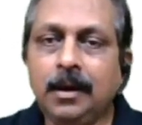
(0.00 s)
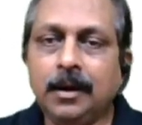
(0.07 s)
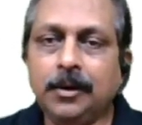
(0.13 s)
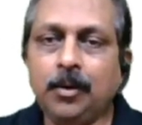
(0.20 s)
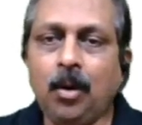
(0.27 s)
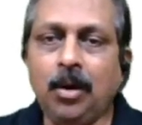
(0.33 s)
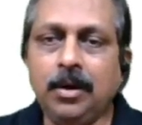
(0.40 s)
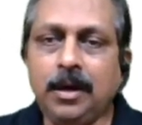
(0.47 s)

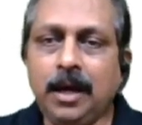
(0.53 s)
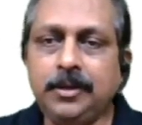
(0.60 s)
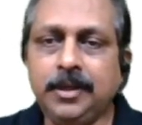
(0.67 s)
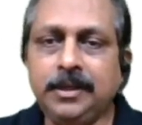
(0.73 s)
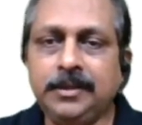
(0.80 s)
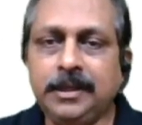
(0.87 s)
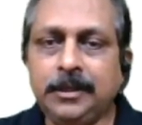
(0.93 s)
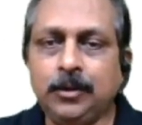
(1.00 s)
nor does
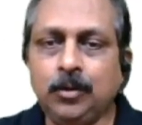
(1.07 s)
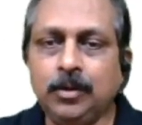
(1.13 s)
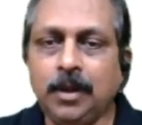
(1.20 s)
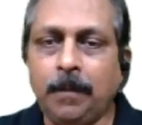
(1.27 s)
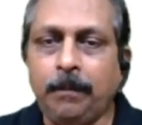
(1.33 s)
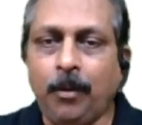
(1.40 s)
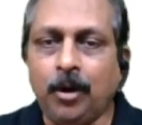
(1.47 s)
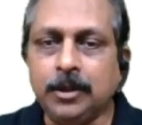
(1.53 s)
it include the
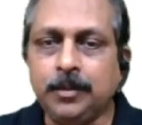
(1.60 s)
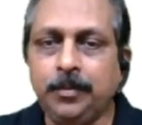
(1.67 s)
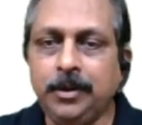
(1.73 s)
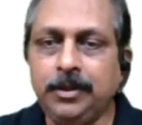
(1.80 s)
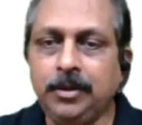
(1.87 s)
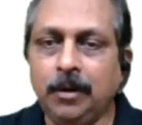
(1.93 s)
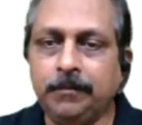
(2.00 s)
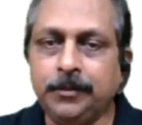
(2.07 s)

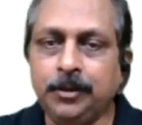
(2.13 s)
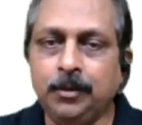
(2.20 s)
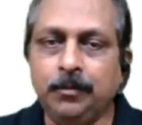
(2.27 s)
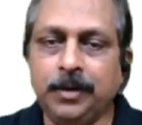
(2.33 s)
possibility of new